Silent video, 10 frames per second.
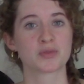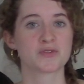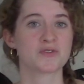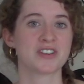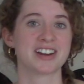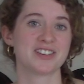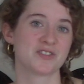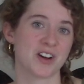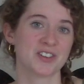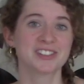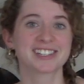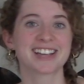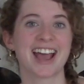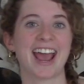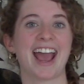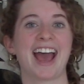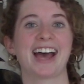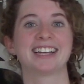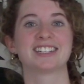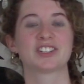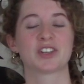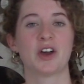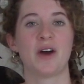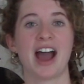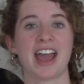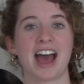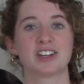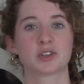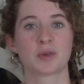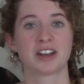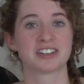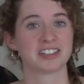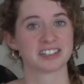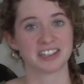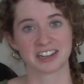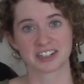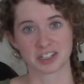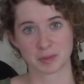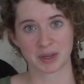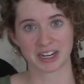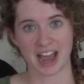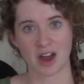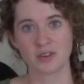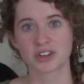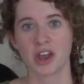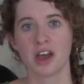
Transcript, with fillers: pretty gross, and so I had to run to the sink to spit it out.